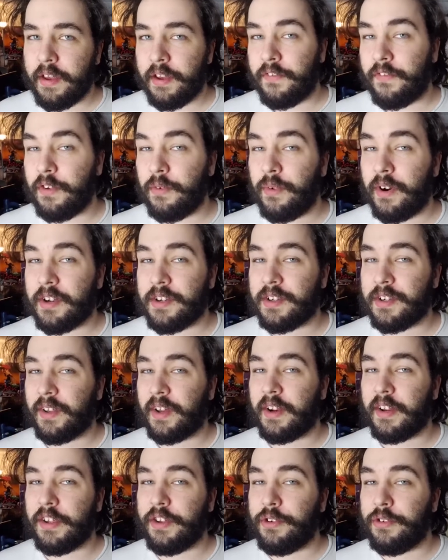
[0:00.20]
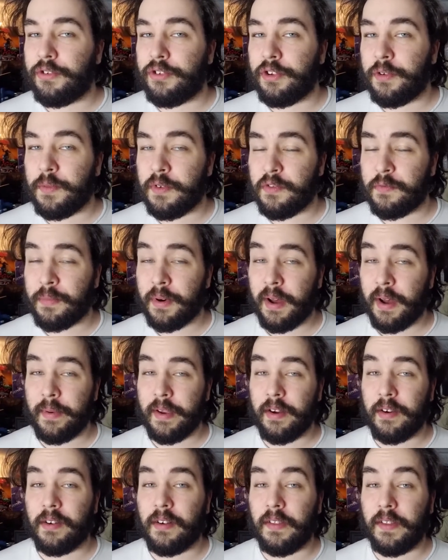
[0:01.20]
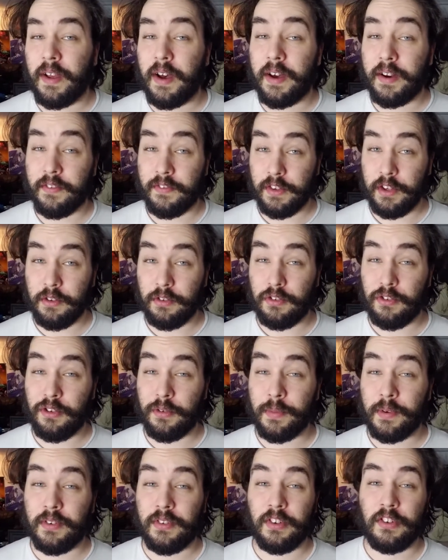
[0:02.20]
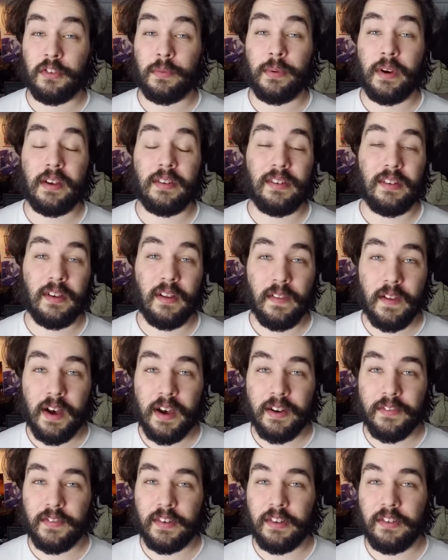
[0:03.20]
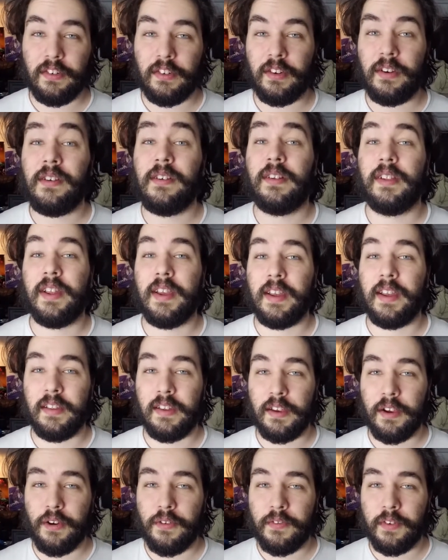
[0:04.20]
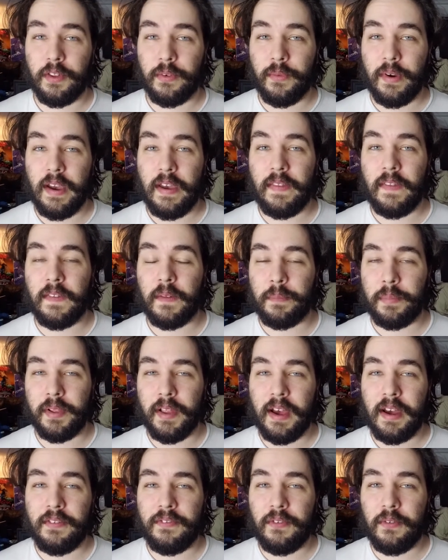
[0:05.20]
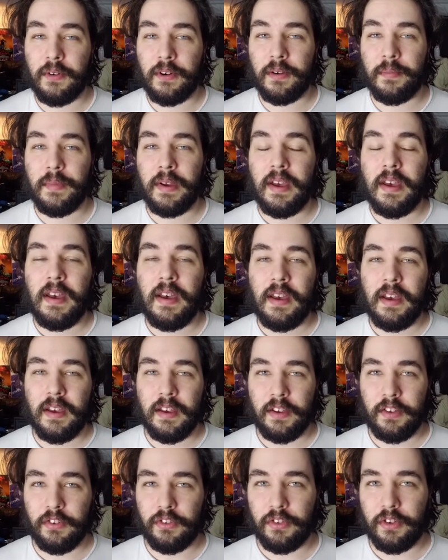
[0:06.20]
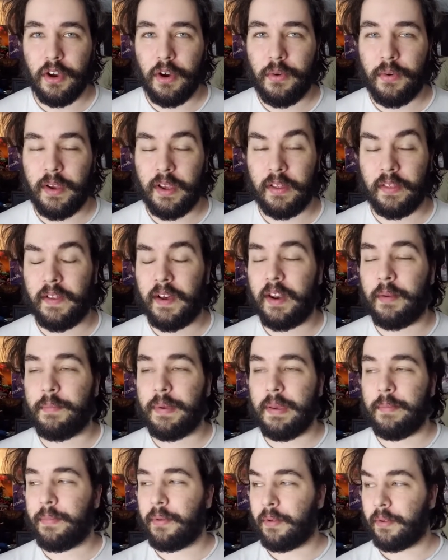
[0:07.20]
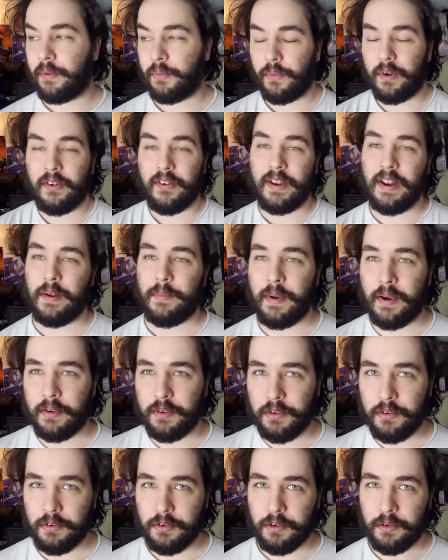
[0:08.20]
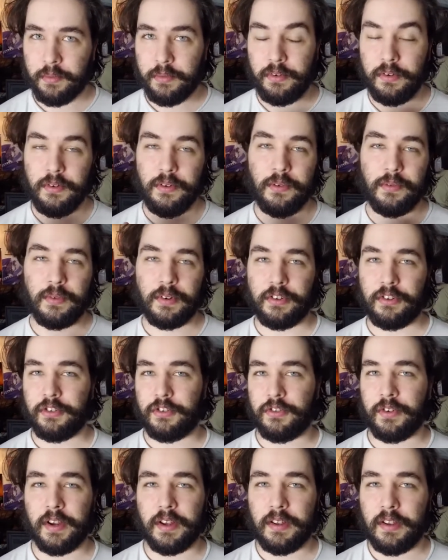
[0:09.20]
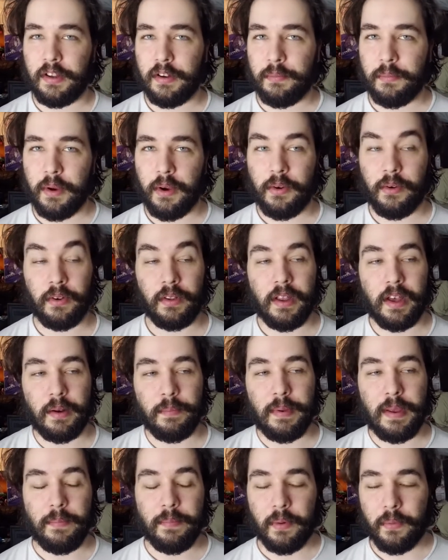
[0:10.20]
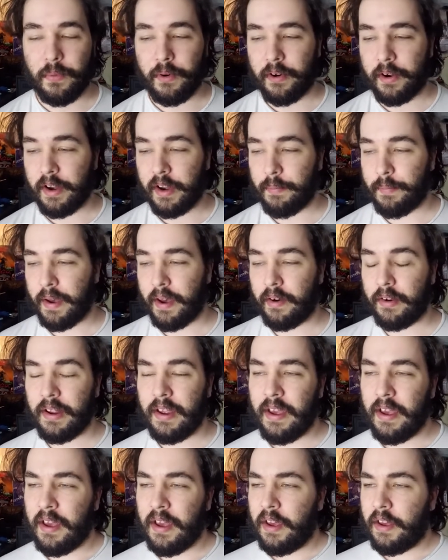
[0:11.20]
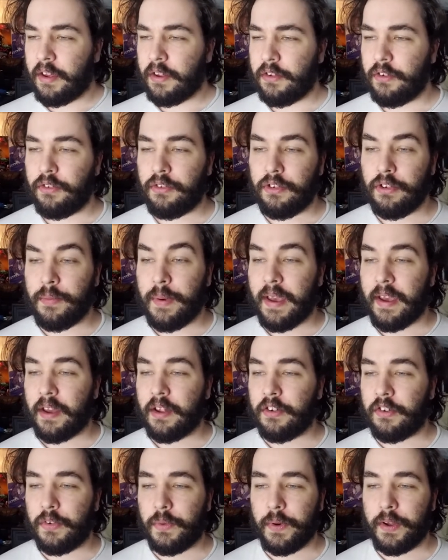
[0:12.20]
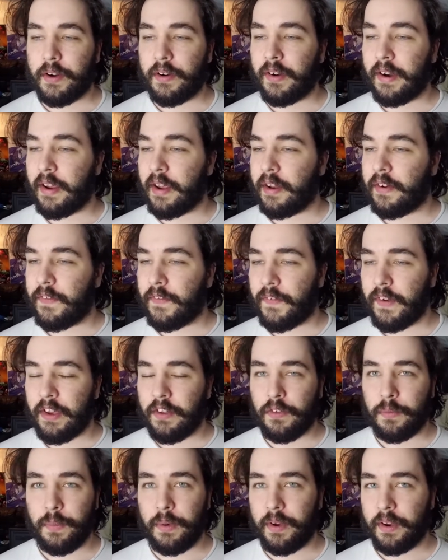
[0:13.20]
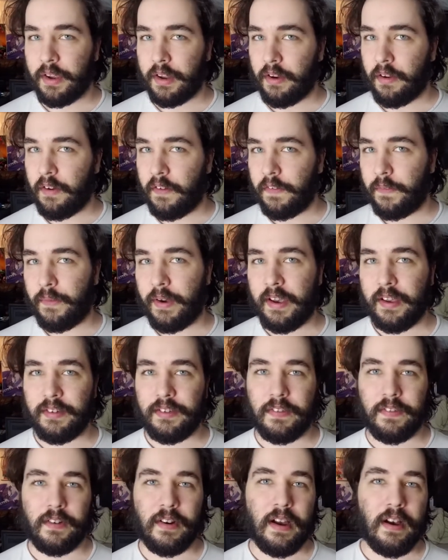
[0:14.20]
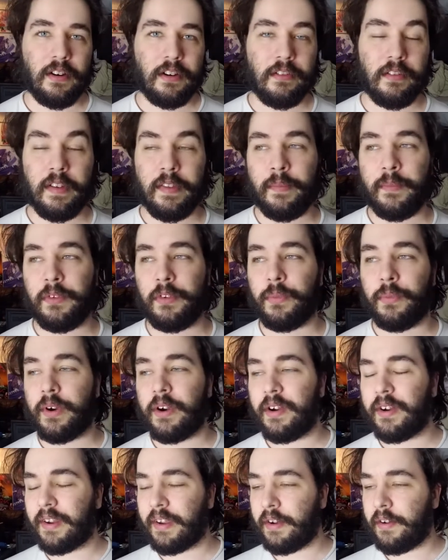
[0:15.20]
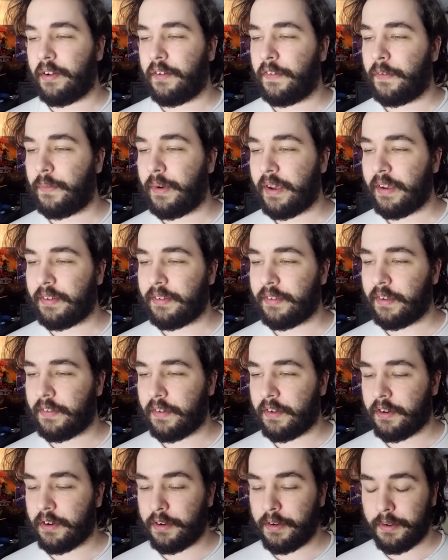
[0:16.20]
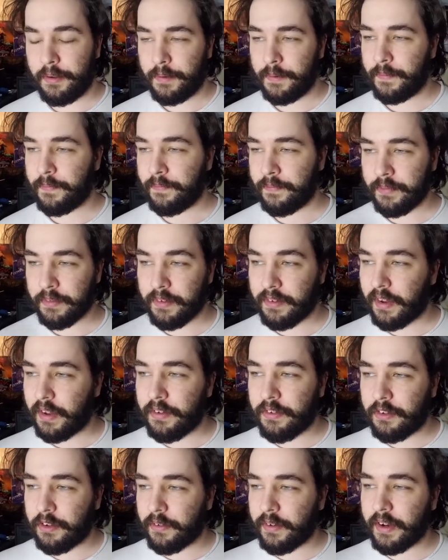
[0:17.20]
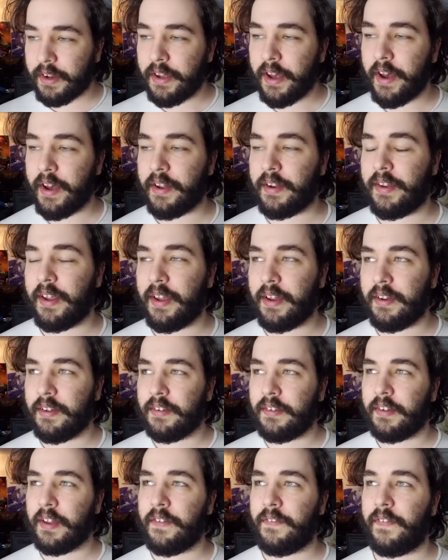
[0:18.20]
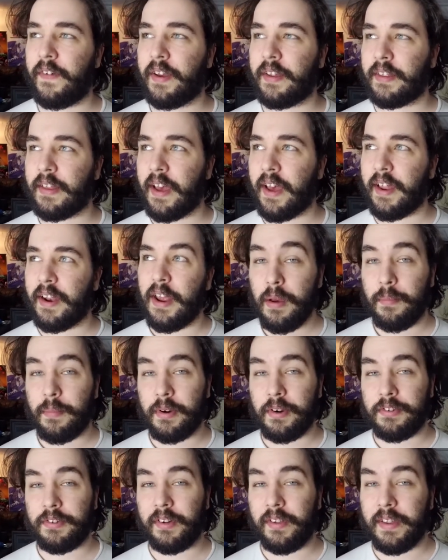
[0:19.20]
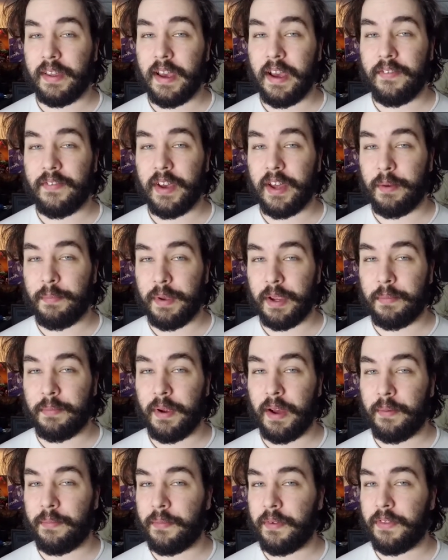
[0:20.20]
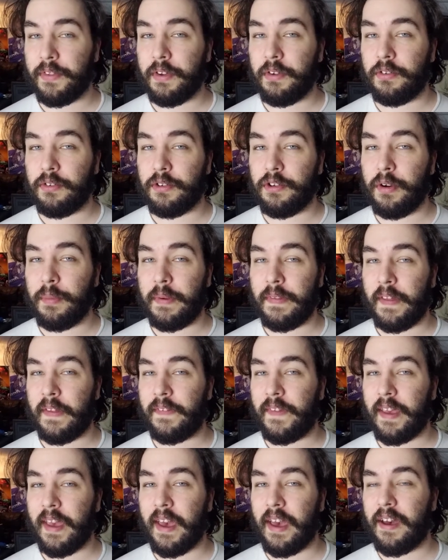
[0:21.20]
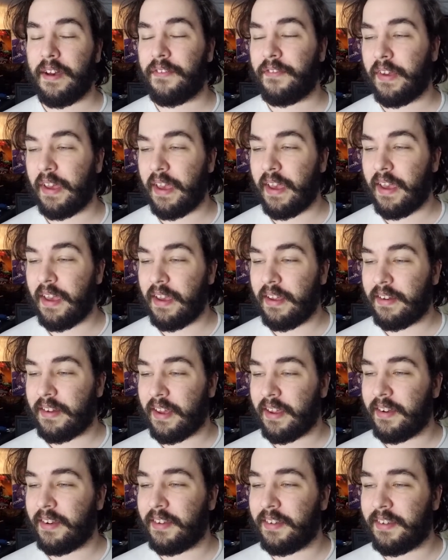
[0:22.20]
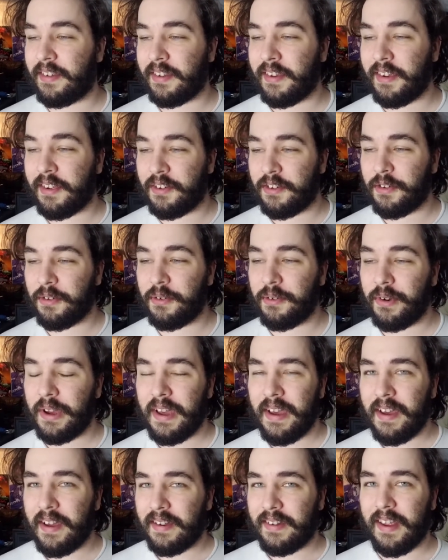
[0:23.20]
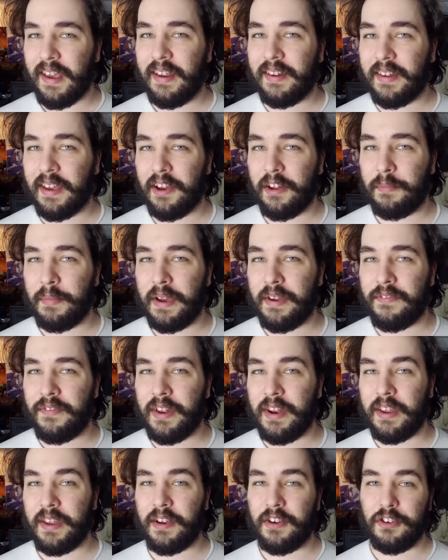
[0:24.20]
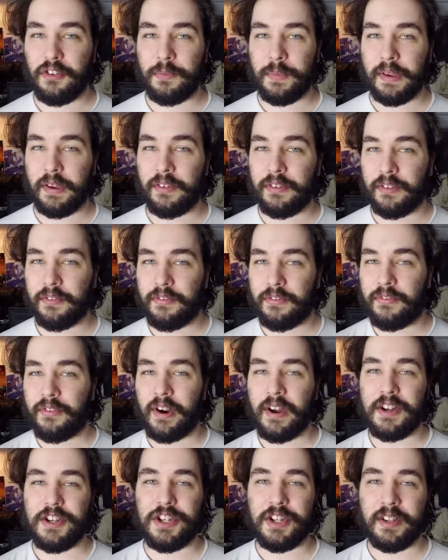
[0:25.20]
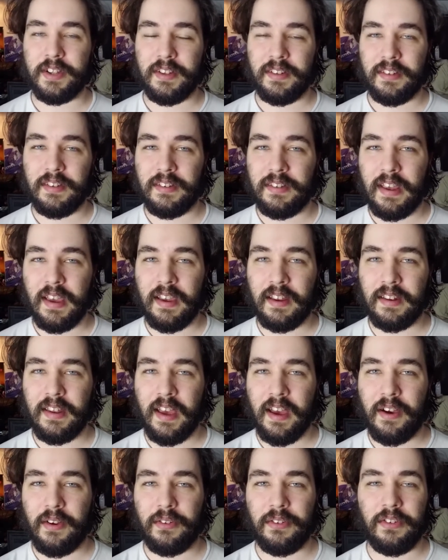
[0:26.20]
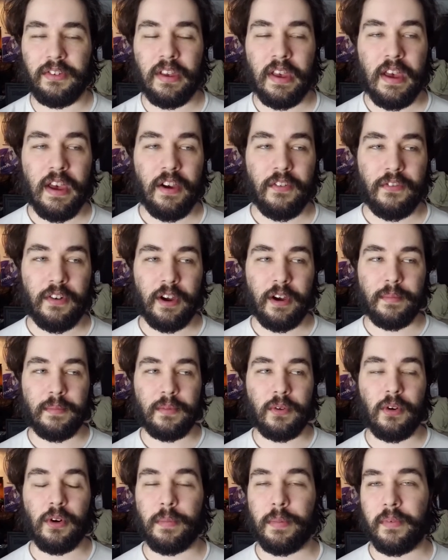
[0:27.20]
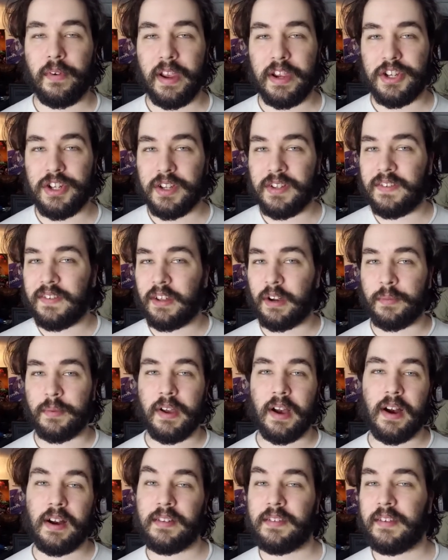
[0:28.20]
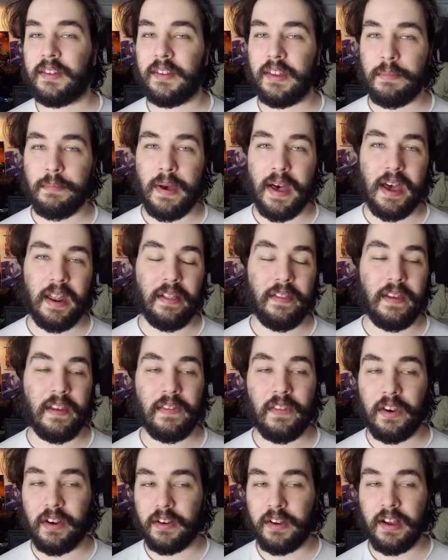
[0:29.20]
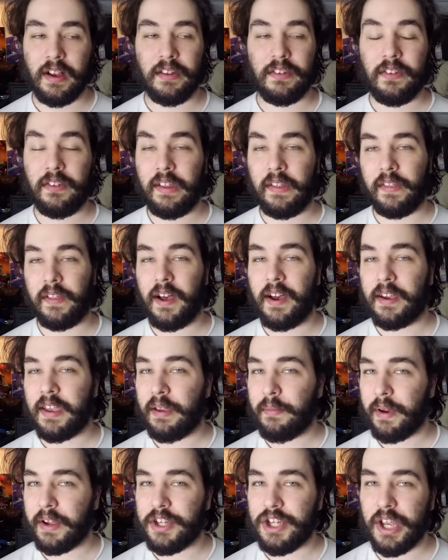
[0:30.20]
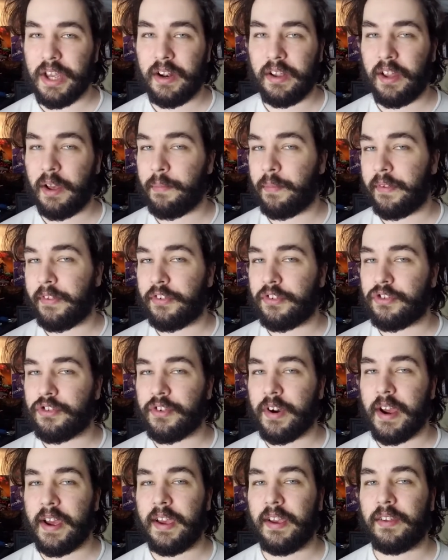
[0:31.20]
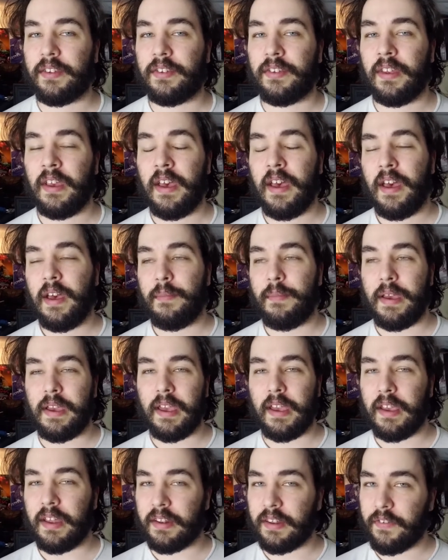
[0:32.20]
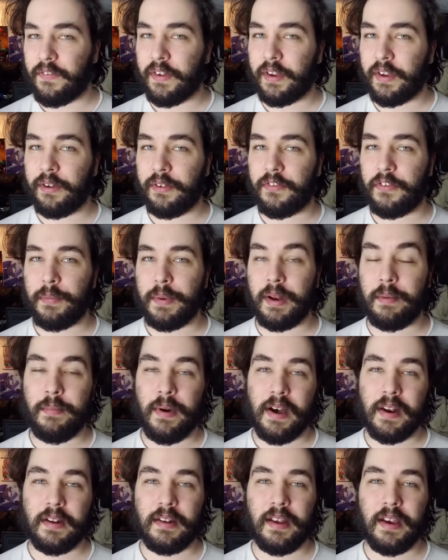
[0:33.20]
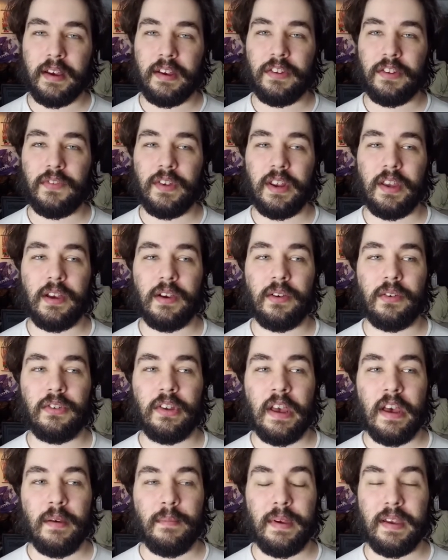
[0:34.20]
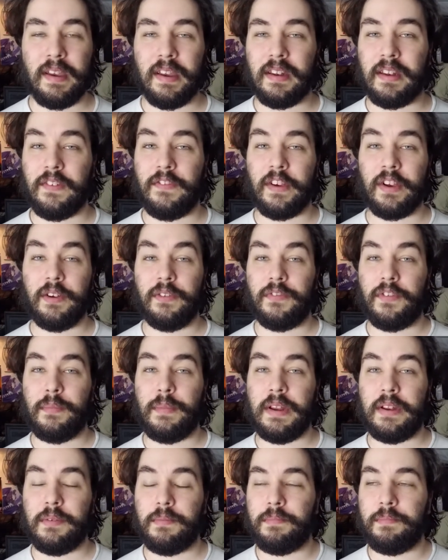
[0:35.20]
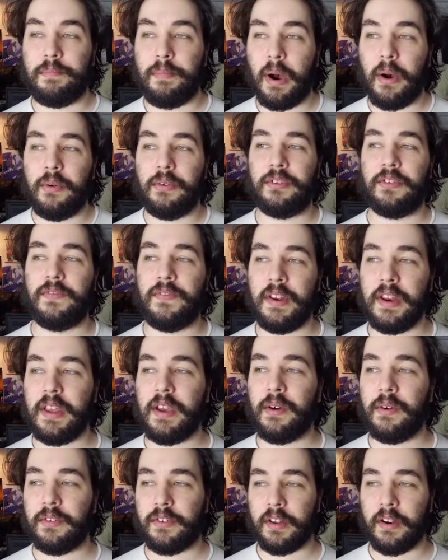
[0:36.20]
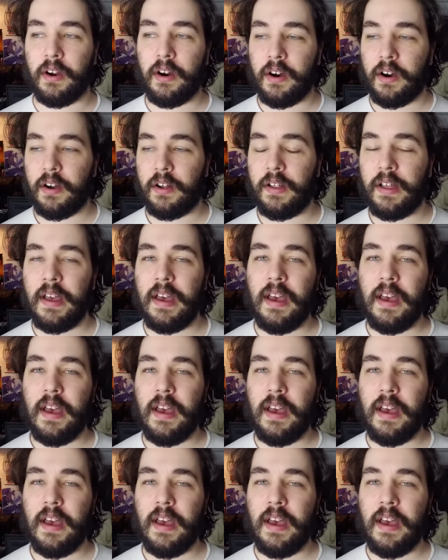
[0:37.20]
If you watch a lot of YouTube, you've probably heard a lot of YouTubers expressing a lot of concern lately over the way that the platform is going. A lot of people worried about YouTube's new restricted mode. A lot of people worried about YouTube and Twitter and Facebook and all the ways that their algorithms work and all the ways that they're censoring content and stuff like that. Personally, I've got a big problem with YouTube in that they have a tendency to take down my videos because of fraudulent takedowns from corporations that I'm constantly battling, that are constantly locking my channel up with strikes, making it difficult for me to monetize videos, making it difficult for me to post videos at all,